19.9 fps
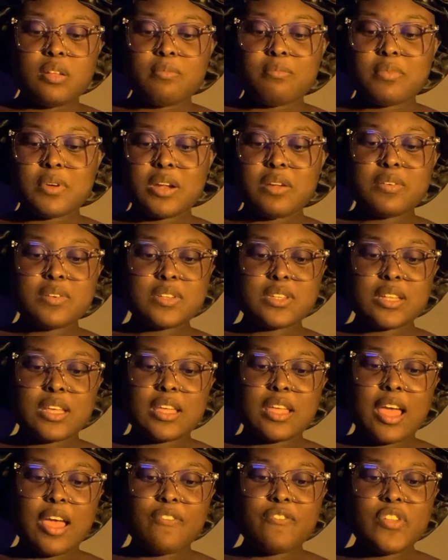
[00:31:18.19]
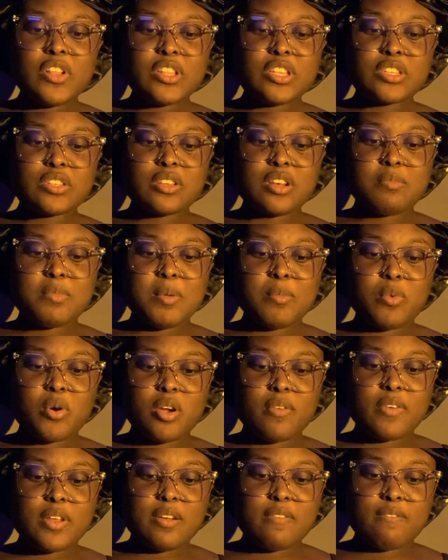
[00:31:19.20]
But I was like, I feel this is going to be more
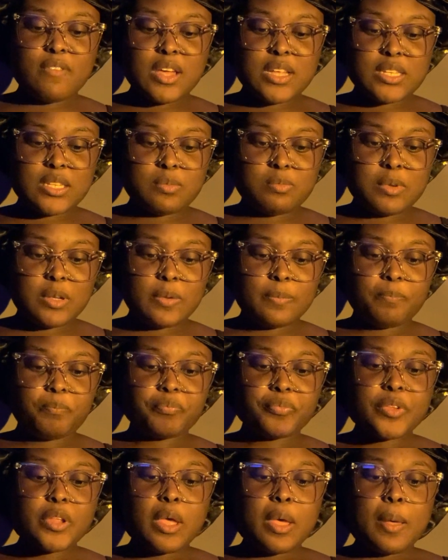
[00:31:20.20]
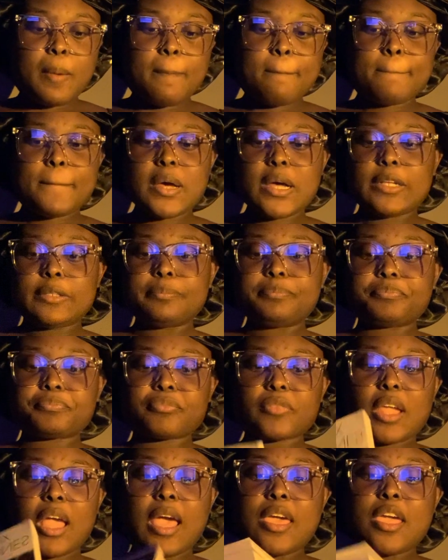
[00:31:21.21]
of an investment. But
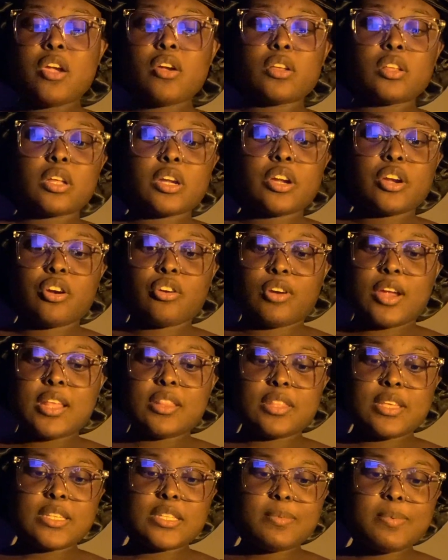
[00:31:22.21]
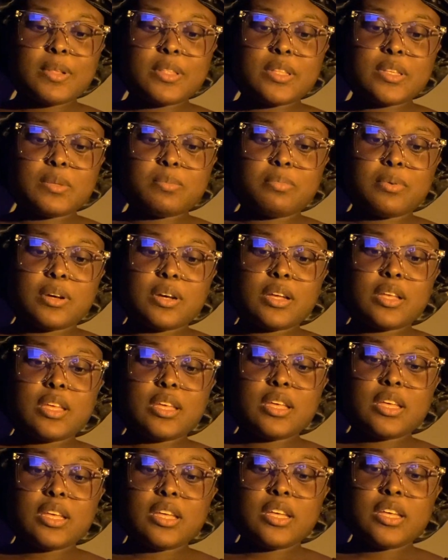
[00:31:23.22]
I hear a lot of great things about this book.
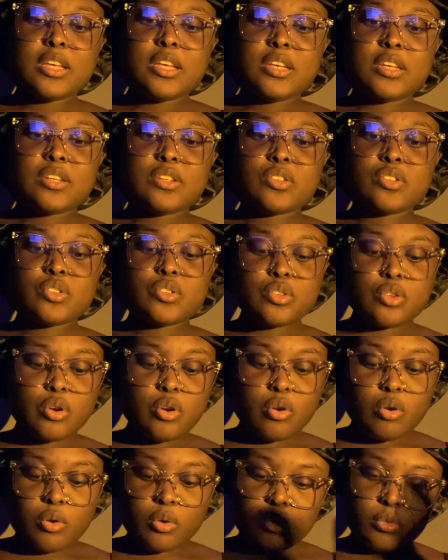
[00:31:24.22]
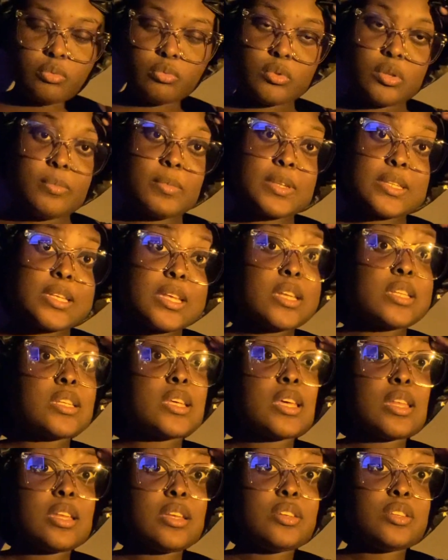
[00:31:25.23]
So I'm excited to
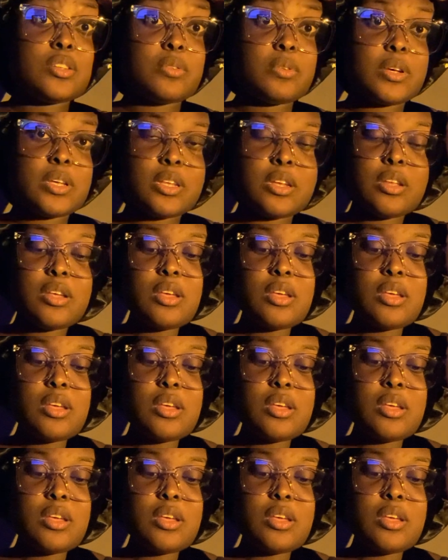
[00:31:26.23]
get into it.